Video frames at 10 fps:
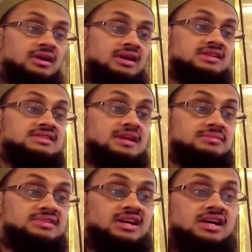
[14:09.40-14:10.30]
And
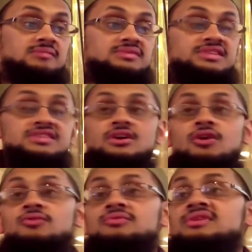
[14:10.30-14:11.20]
sometimes it is
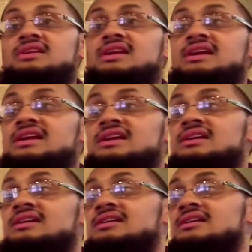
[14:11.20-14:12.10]
only
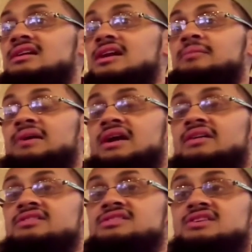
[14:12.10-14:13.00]

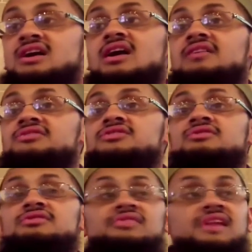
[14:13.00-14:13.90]
apparent after
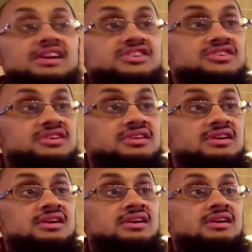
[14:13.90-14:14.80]
reflection
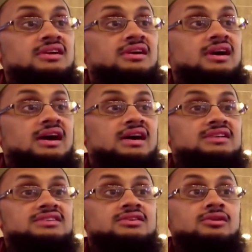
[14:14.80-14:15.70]

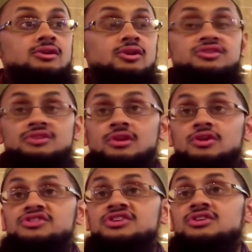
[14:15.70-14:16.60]
and
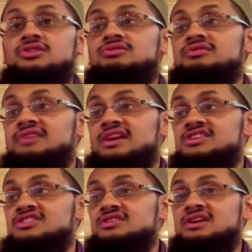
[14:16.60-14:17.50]
logical
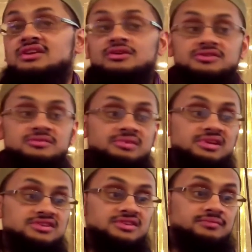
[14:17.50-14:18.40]
reflection and
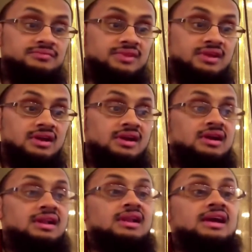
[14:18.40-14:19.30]
contemplation,
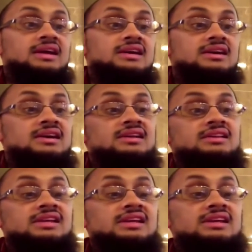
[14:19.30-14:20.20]
like
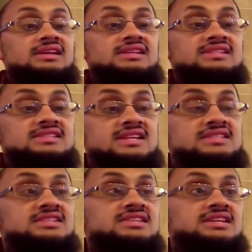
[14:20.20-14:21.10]
the
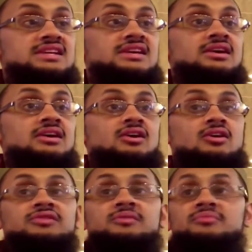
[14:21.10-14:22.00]
necessity
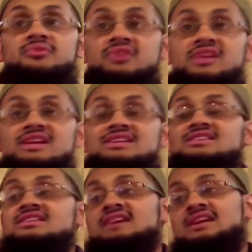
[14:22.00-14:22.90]
of the
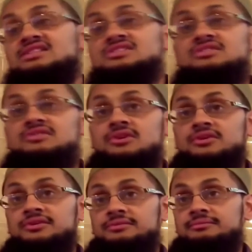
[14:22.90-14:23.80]
pre-eternality of God,